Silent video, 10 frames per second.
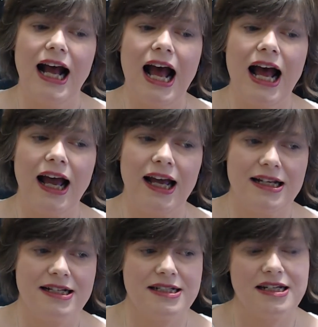
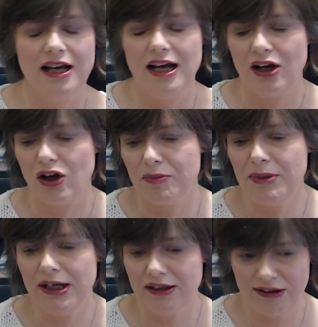and got him in
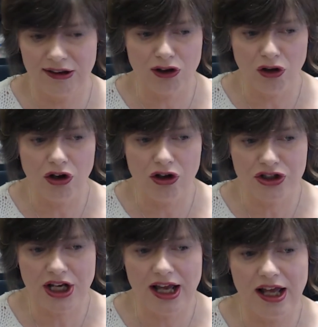a little
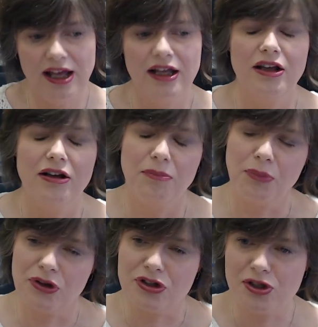enclosure,
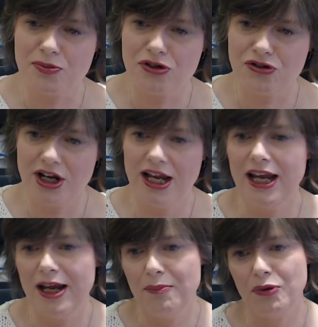put the substrate
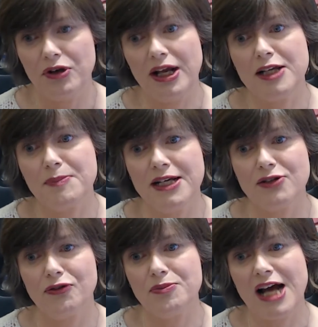in, put a nice place
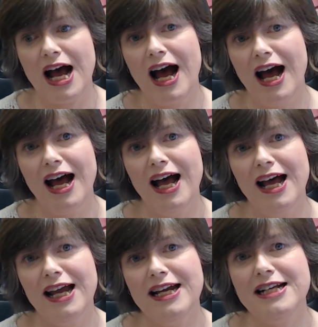for him to
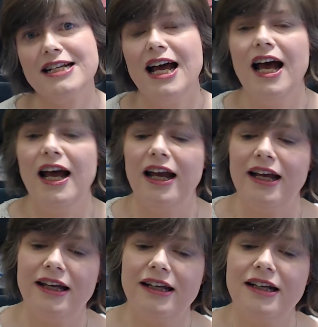hide,
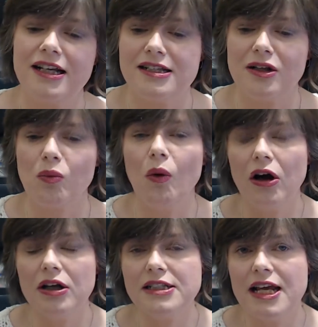a nice little
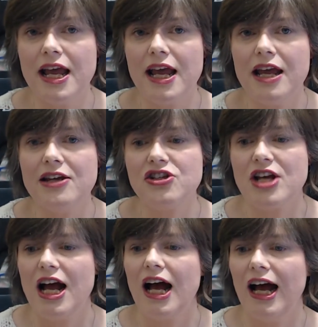water dish,
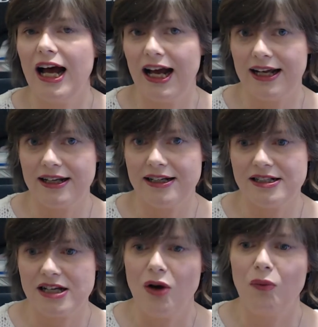
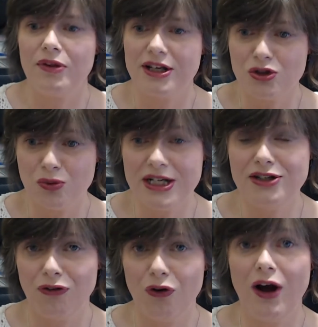and within
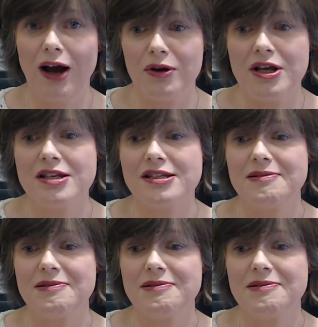24 hours